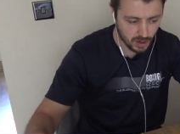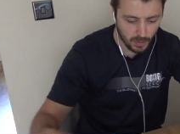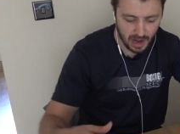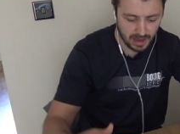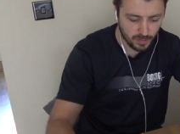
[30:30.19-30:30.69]
Do you
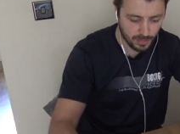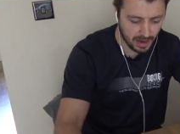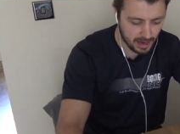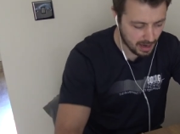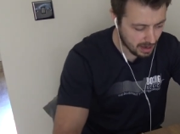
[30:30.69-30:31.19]
want to
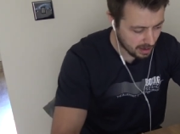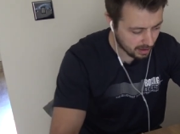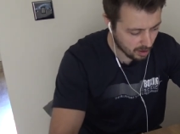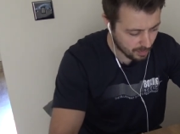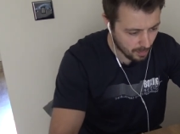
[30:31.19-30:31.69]
explain a
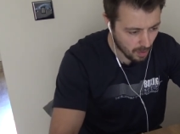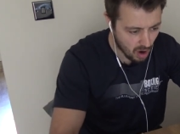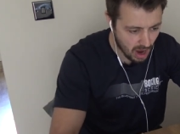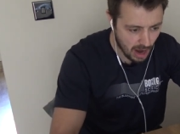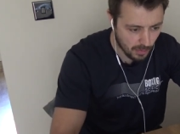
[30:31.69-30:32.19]
little bit
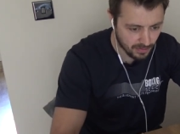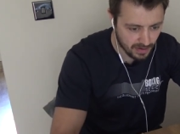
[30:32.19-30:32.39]
more how we